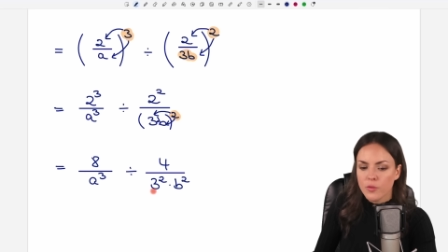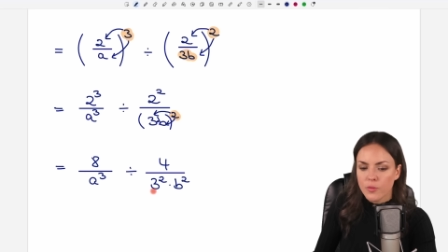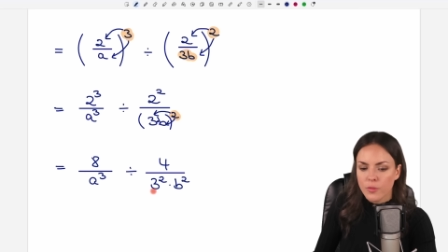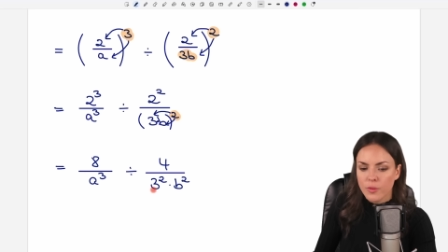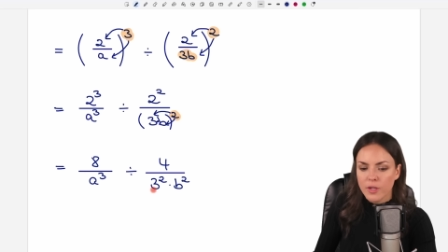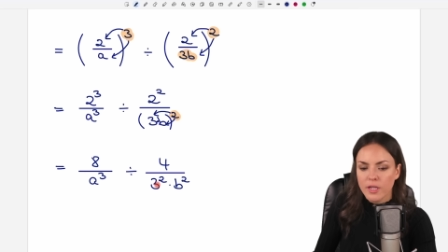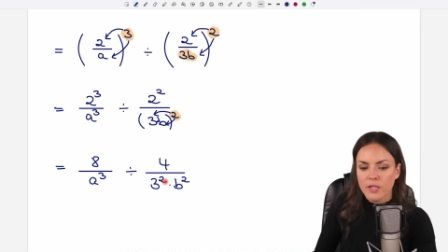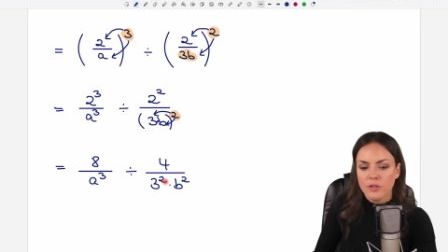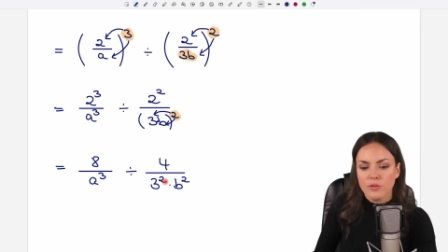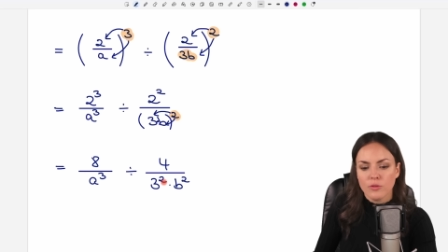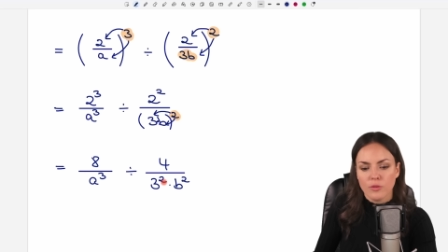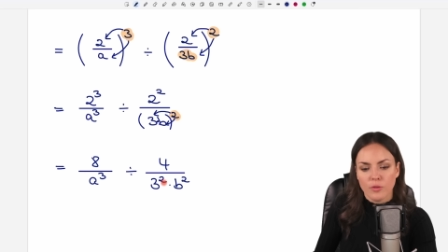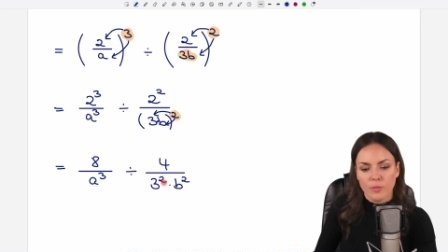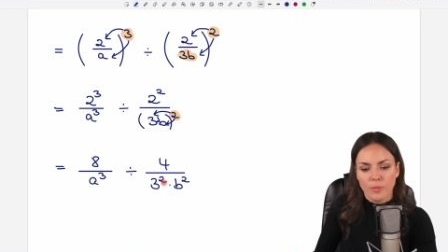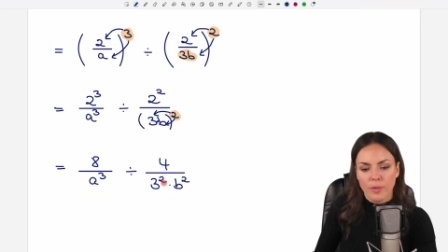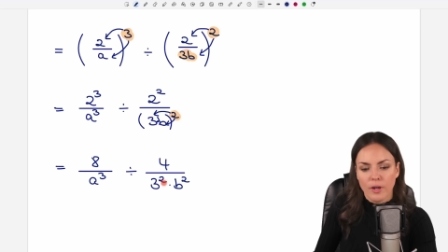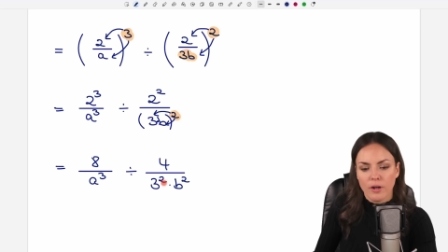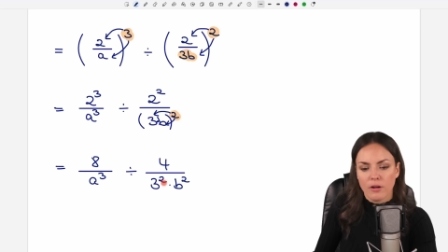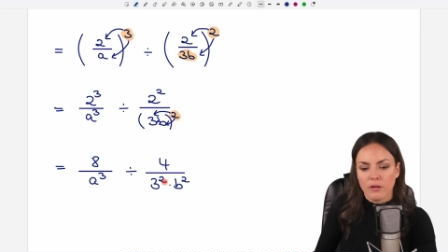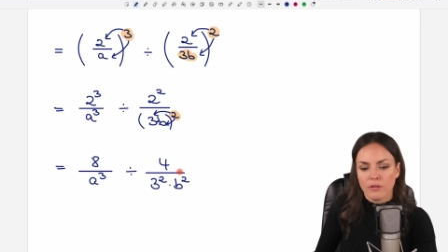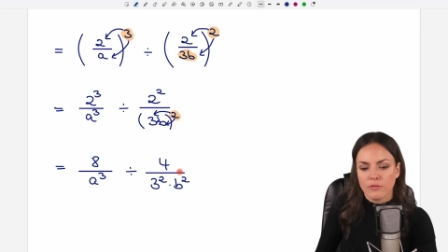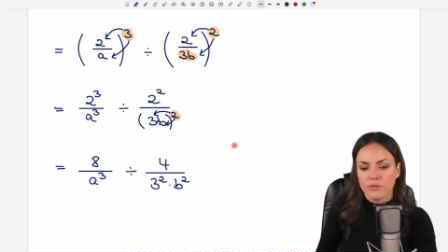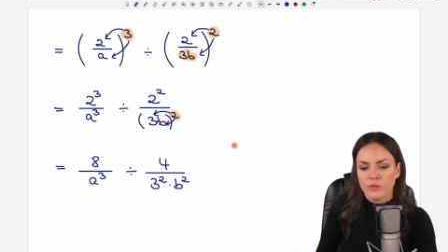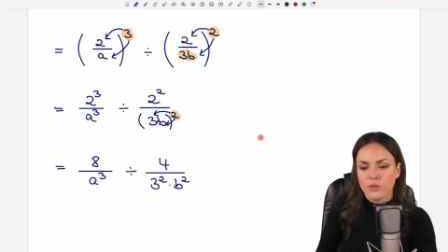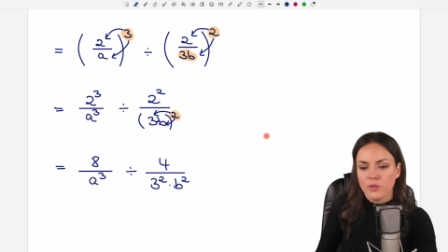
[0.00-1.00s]
three to the
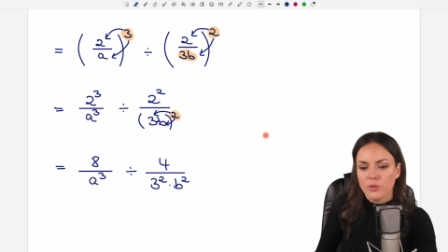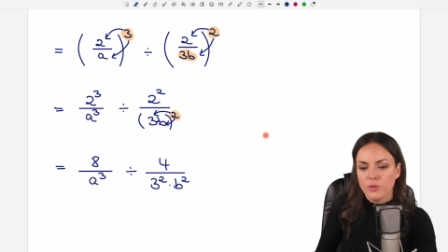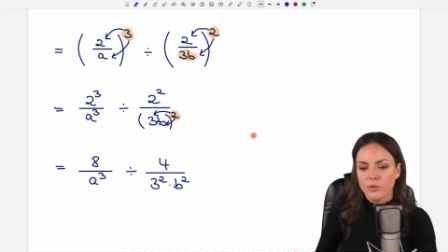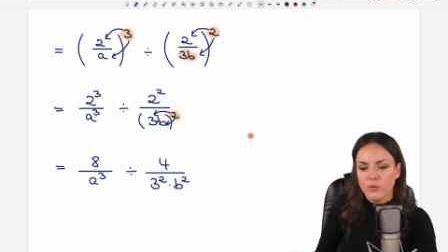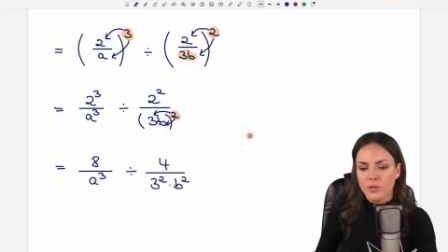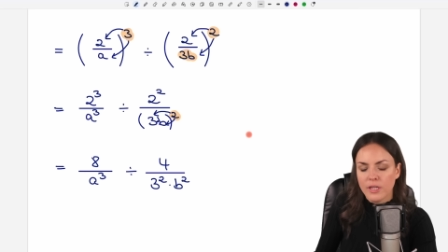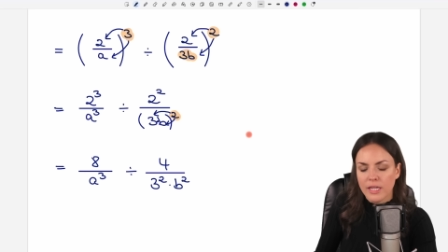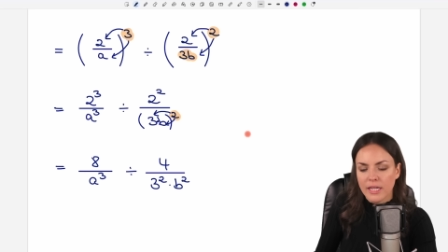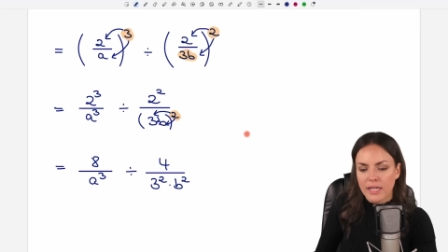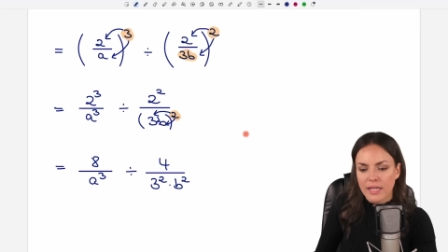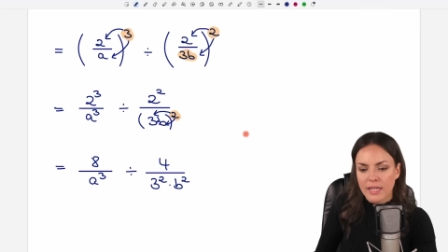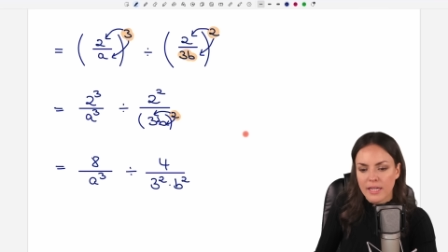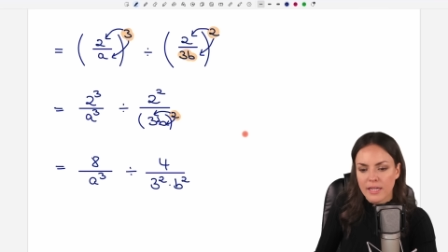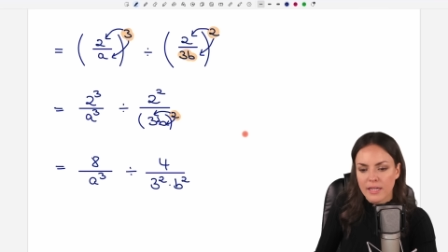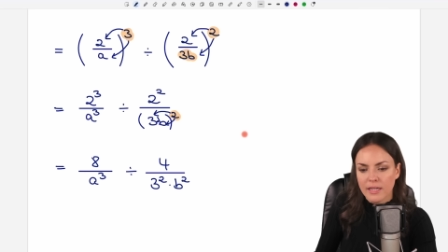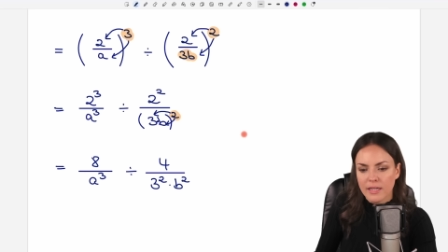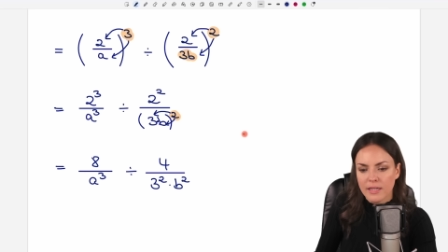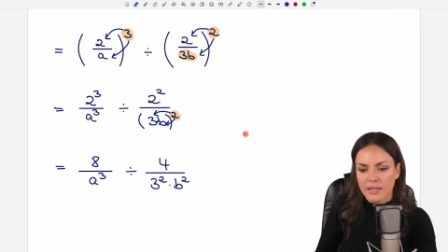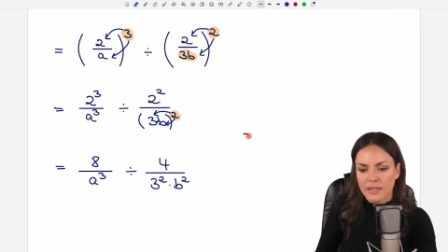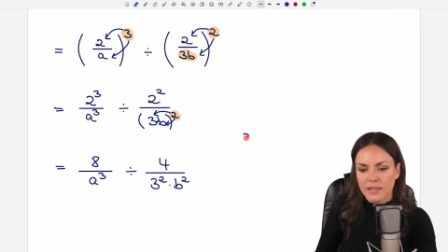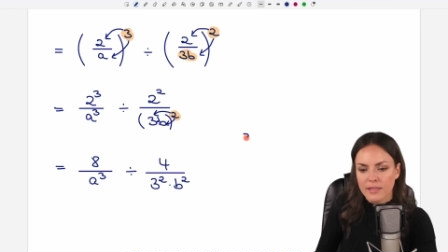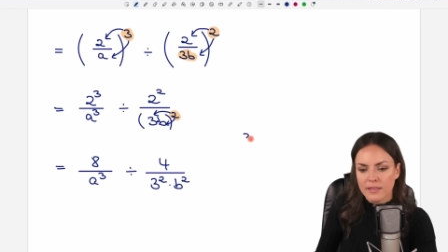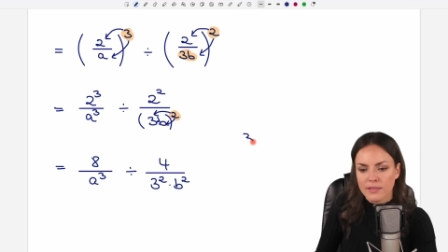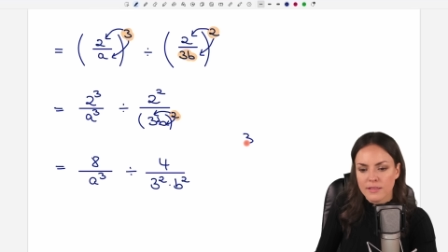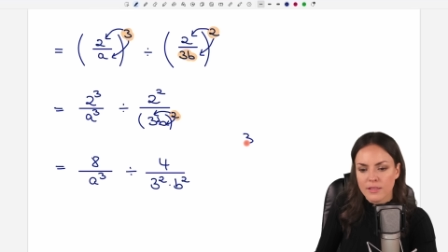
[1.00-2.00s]
power of two
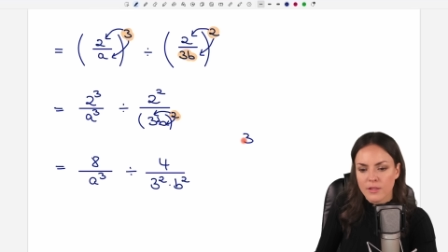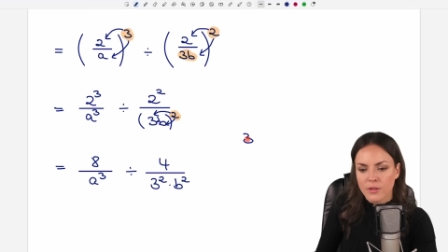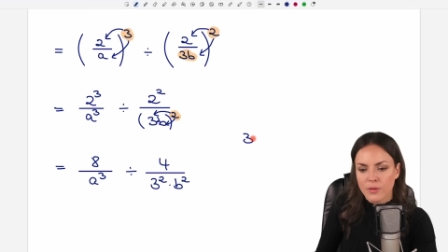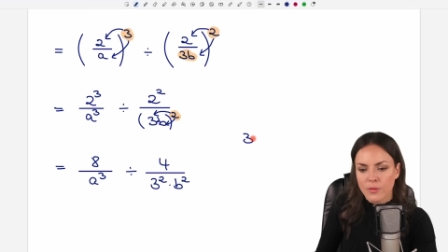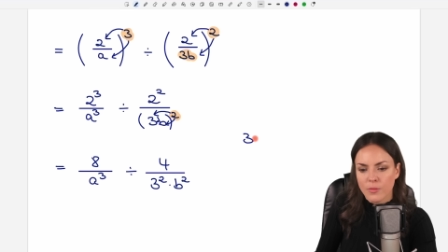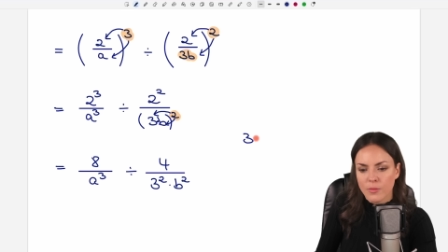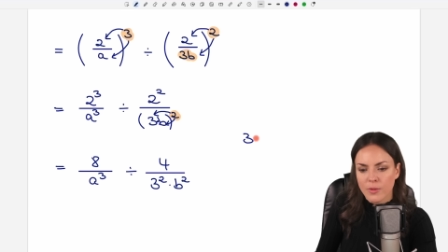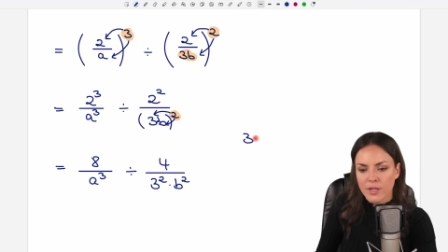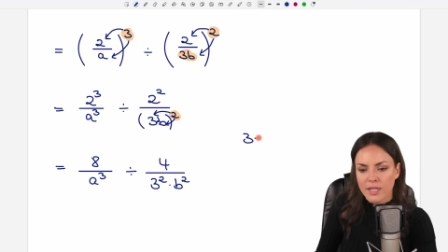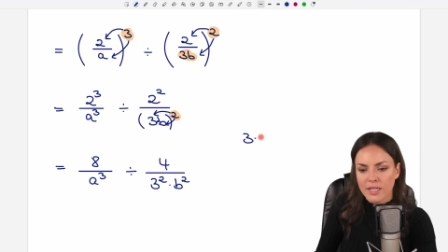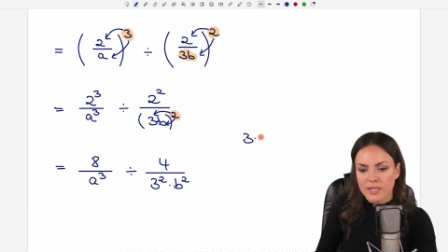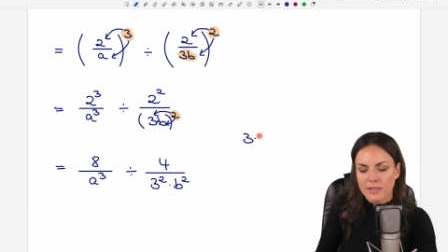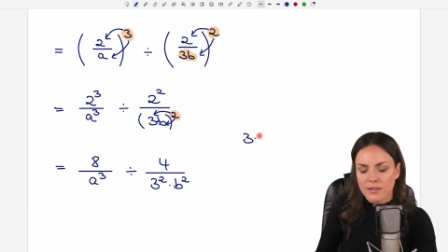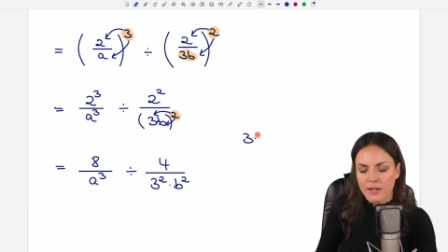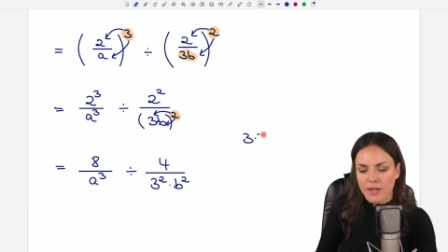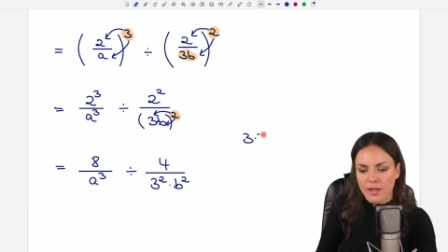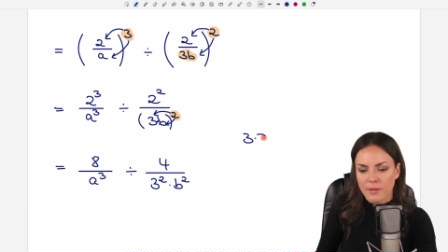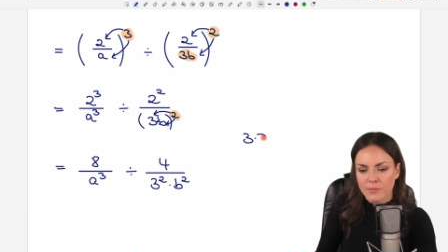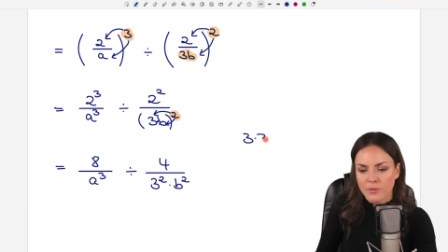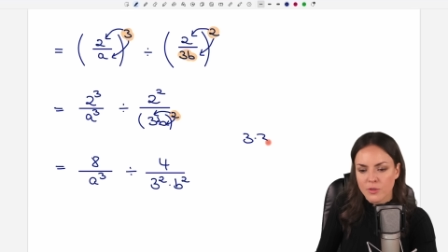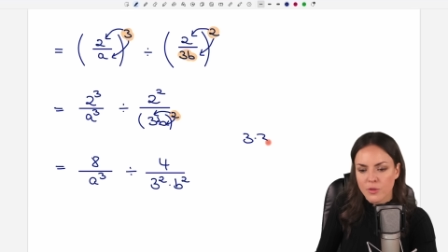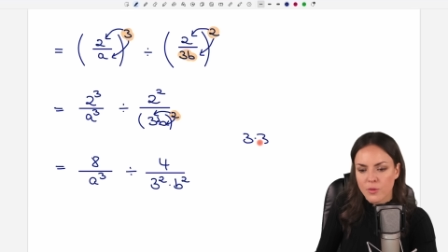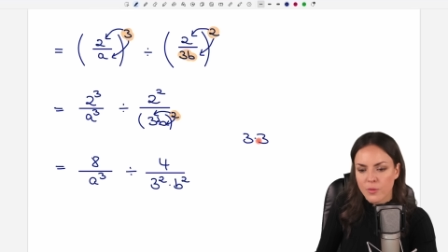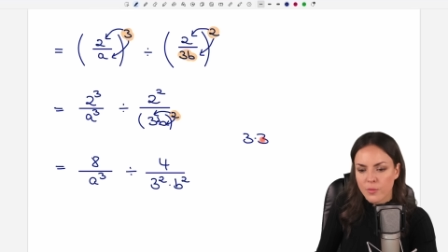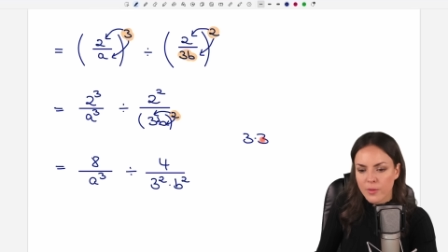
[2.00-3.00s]
is three
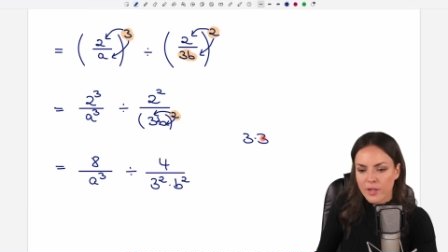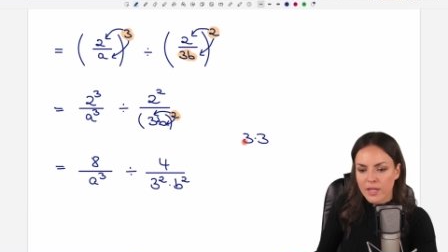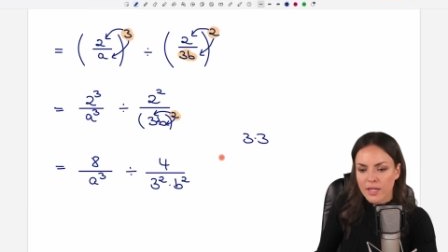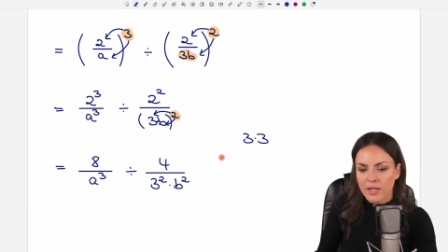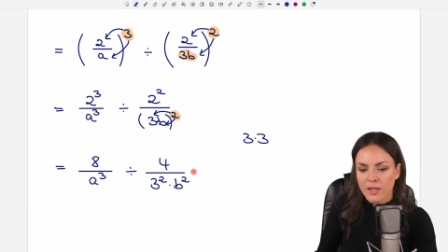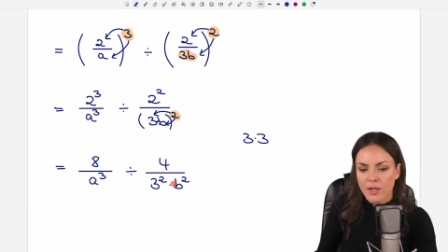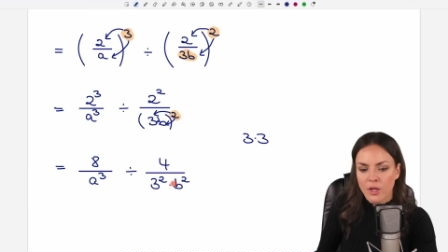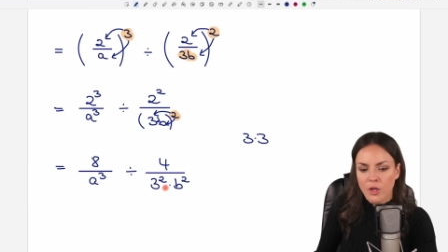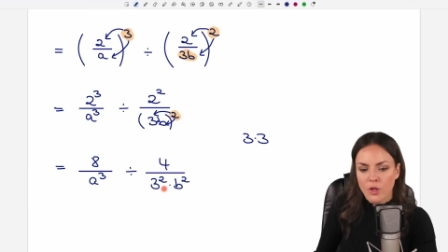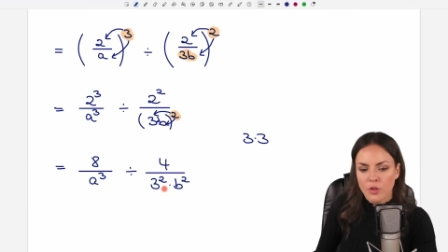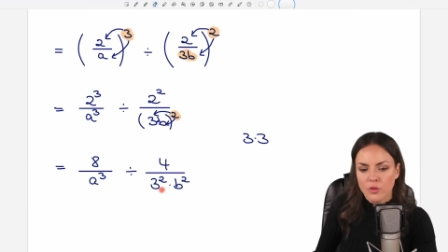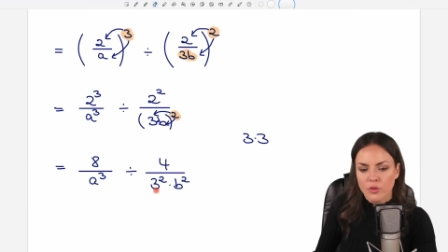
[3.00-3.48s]
times three,